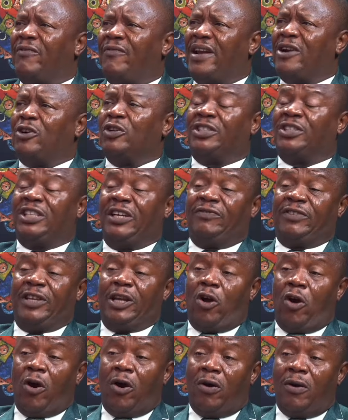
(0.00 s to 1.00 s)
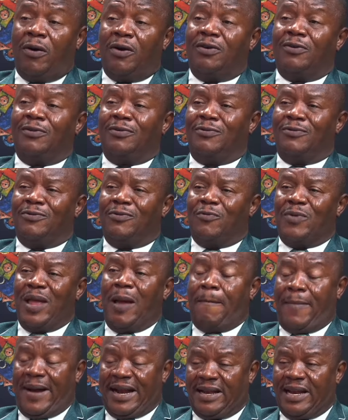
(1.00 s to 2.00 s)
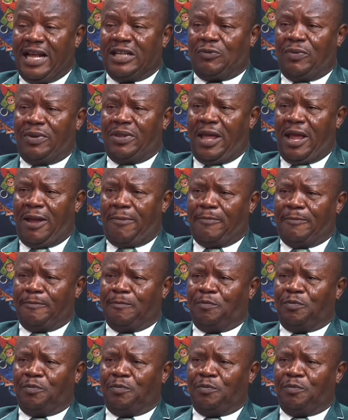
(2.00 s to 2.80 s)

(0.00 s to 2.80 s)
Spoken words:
Federal Safety Corps, we are partners with them.